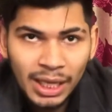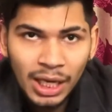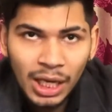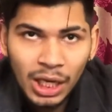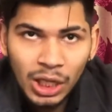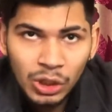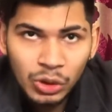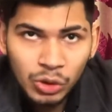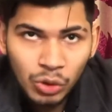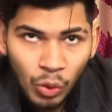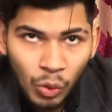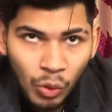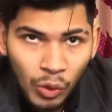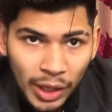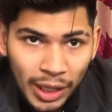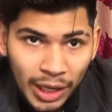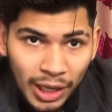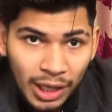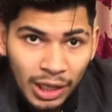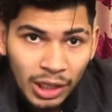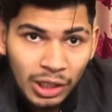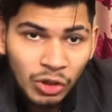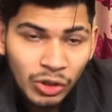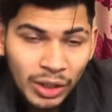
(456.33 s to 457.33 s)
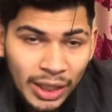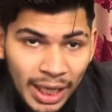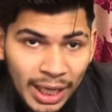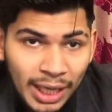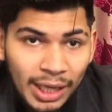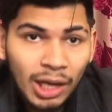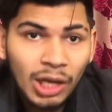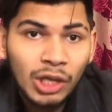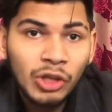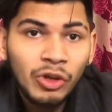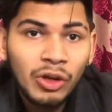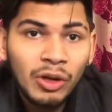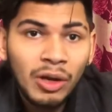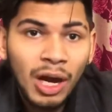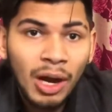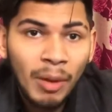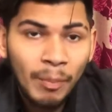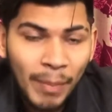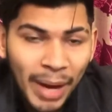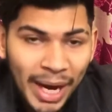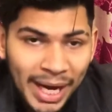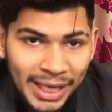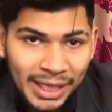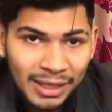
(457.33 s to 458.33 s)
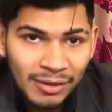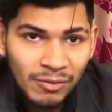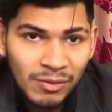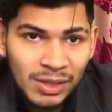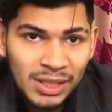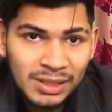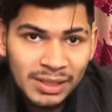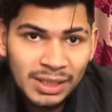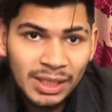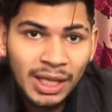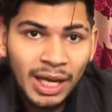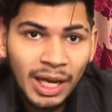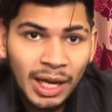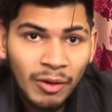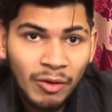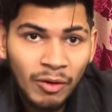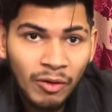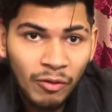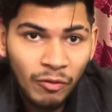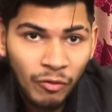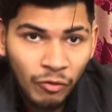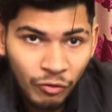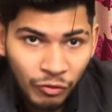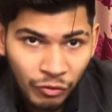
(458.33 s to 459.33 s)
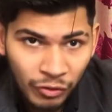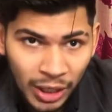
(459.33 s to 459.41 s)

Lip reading: So you might have listened a